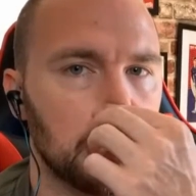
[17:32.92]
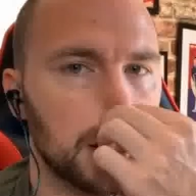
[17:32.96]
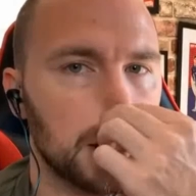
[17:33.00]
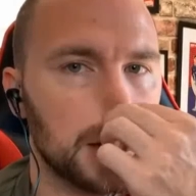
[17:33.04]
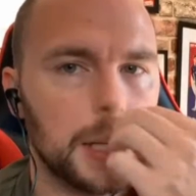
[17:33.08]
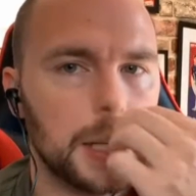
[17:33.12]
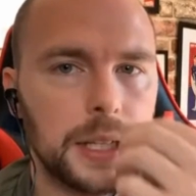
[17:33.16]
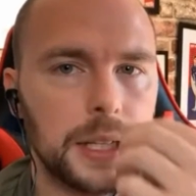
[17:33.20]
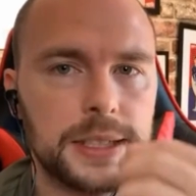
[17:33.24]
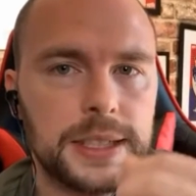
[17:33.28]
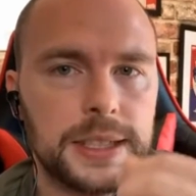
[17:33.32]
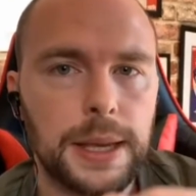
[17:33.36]

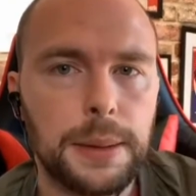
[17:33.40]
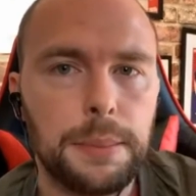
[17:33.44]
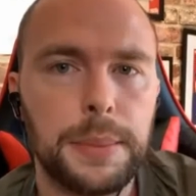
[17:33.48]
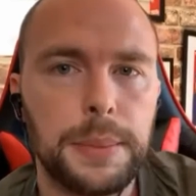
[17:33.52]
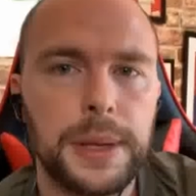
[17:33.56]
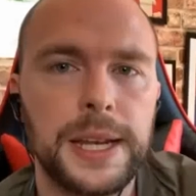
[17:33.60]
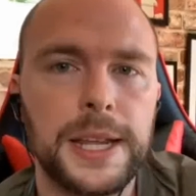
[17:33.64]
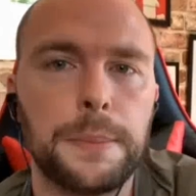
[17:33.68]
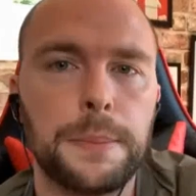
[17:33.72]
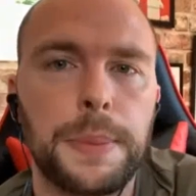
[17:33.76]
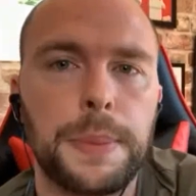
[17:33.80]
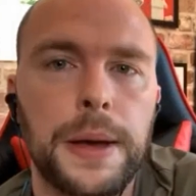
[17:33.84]
A £10
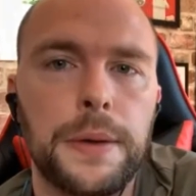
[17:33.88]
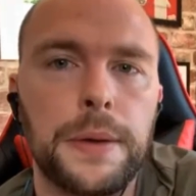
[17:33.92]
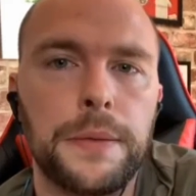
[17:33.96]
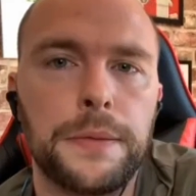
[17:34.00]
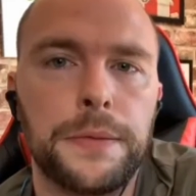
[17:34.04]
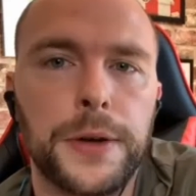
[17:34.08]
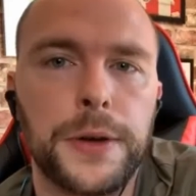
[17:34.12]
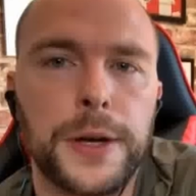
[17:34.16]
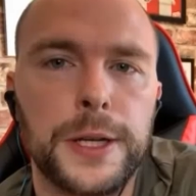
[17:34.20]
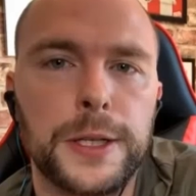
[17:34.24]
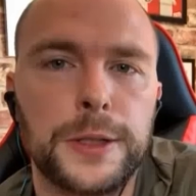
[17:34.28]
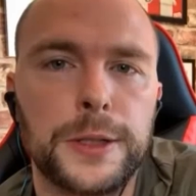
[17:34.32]
million
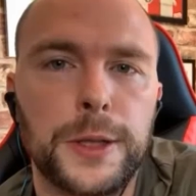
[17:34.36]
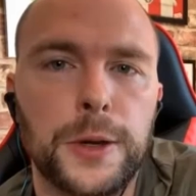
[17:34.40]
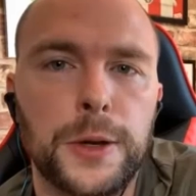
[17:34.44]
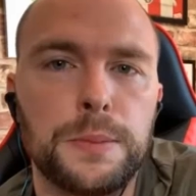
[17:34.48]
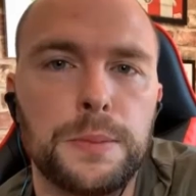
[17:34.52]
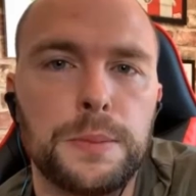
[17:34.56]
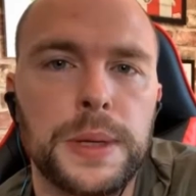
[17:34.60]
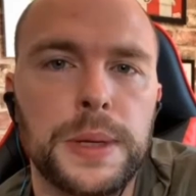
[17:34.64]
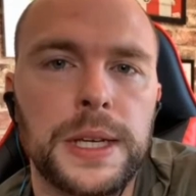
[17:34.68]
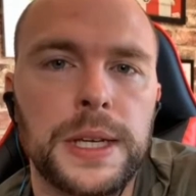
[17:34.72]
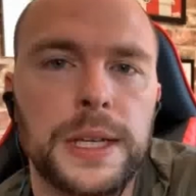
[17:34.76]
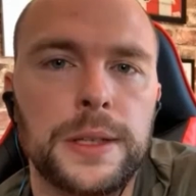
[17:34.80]
fine
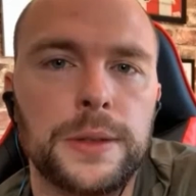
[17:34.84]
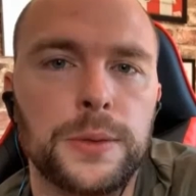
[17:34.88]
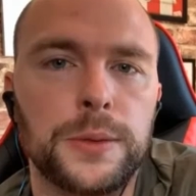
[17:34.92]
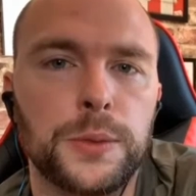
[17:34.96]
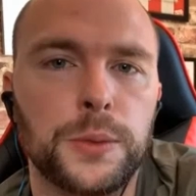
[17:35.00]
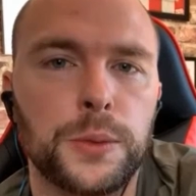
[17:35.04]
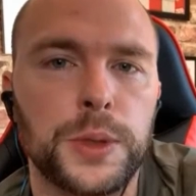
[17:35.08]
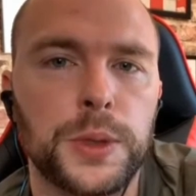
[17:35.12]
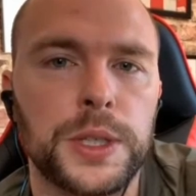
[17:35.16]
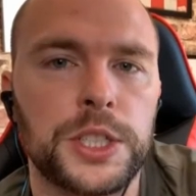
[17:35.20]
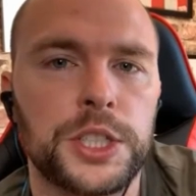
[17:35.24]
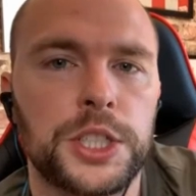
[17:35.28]
don't mean
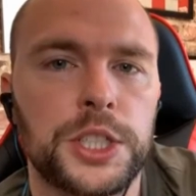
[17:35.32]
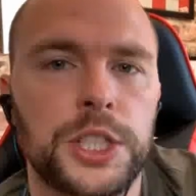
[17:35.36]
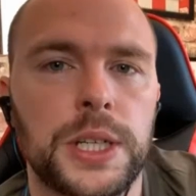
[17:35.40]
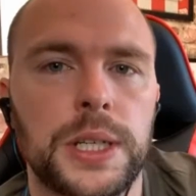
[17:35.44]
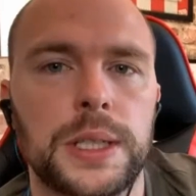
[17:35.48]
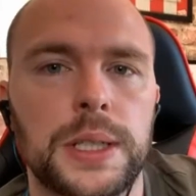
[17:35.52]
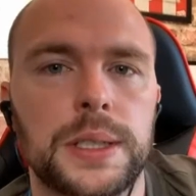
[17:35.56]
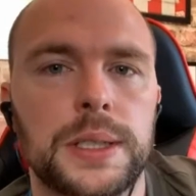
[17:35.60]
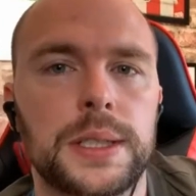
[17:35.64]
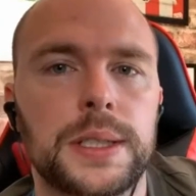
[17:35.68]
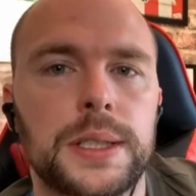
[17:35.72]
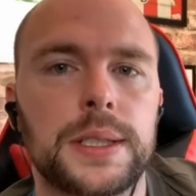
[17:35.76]
we're
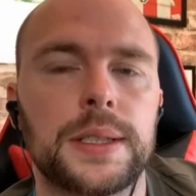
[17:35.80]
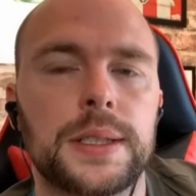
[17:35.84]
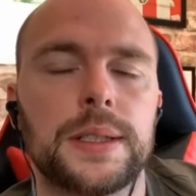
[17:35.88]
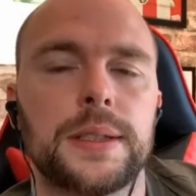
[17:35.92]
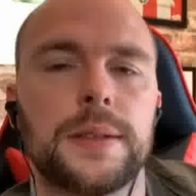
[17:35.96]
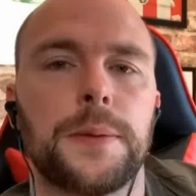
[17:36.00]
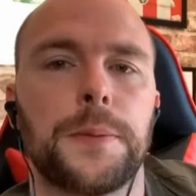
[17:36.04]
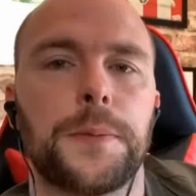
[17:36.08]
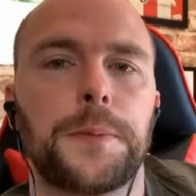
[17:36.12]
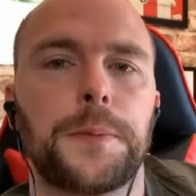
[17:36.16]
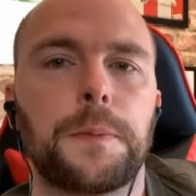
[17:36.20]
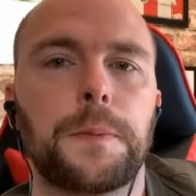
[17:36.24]
cheats.
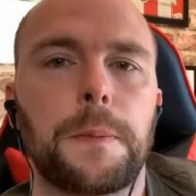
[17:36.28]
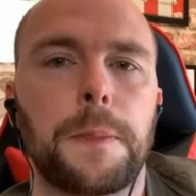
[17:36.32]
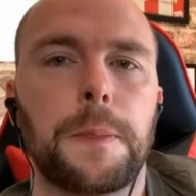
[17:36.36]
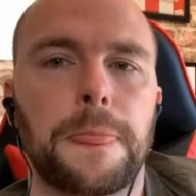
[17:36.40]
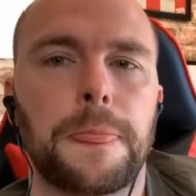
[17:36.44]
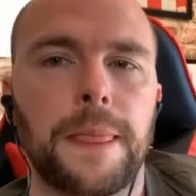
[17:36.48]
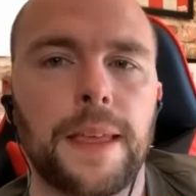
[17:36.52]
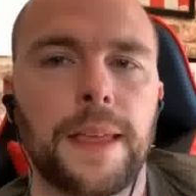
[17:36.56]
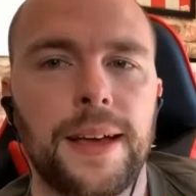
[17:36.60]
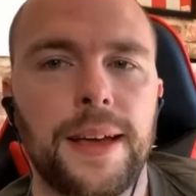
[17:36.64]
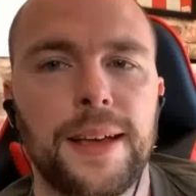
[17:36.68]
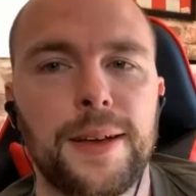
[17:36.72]

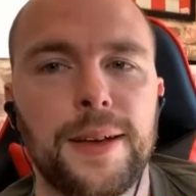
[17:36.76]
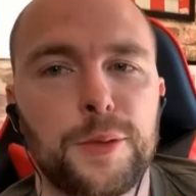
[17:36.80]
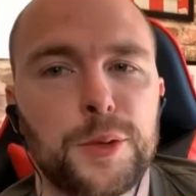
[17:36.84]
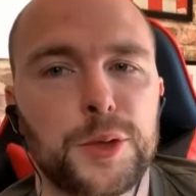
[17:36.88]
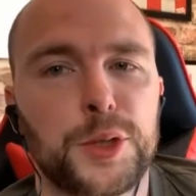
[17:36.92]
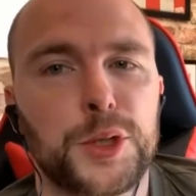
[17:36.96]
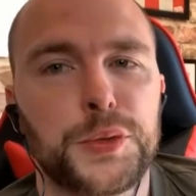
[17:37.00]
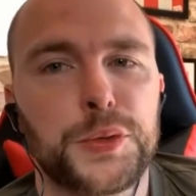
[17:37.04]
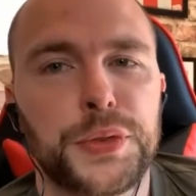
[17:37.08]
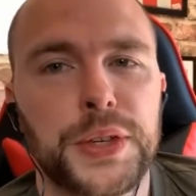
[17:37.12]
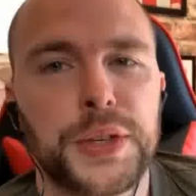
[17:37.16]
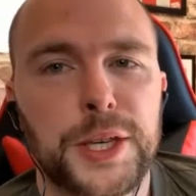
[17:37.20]
What
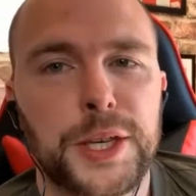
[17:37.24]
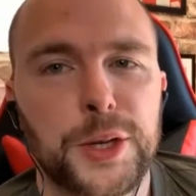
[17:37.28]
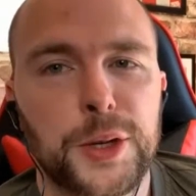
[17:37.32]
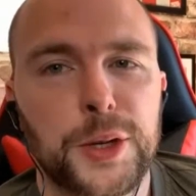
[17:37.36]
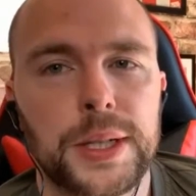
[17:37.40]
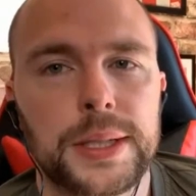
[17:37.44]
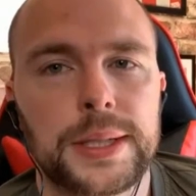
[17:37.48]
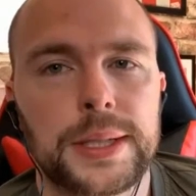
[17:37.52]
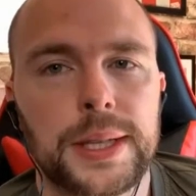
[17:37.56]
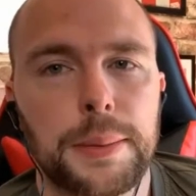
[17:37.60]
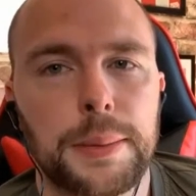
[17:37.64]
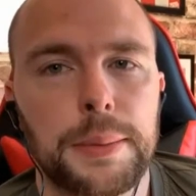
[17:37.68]
do you think you
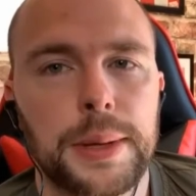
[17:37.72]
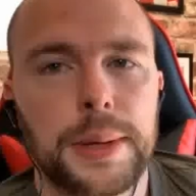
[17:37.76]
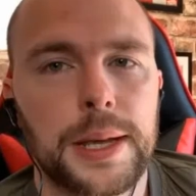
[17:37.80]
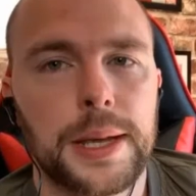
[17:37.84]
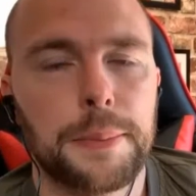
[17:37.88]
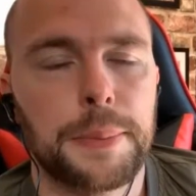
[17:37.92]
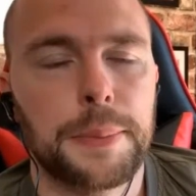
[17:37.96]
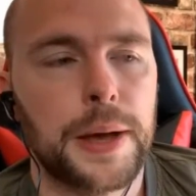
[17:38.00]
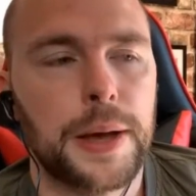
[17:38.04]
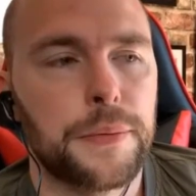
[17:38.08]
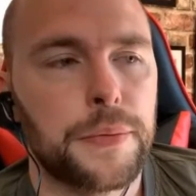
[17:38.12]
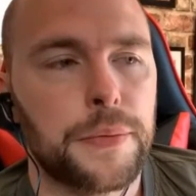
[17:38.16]
got a £10 million
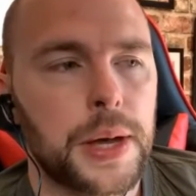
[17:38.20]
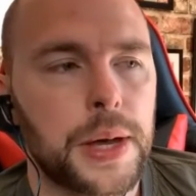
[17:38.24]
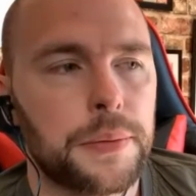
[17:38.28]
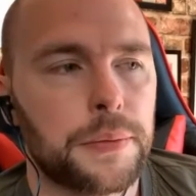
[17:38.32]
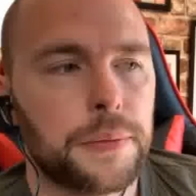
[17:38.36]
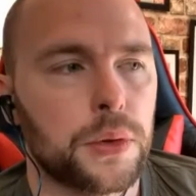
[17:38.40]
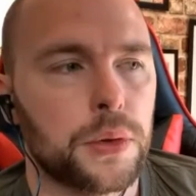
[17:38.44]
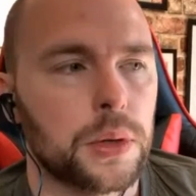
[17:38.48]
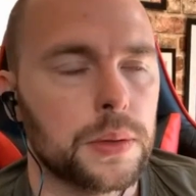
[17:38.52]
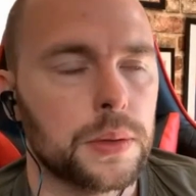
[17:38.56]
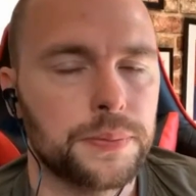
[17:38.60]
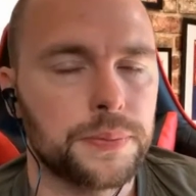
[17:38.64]
fine
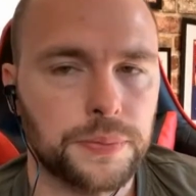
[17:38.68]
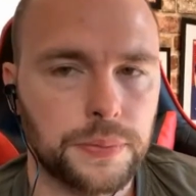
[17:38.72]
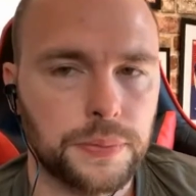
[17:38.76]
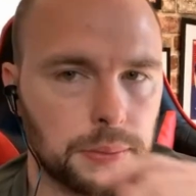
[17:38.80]
for?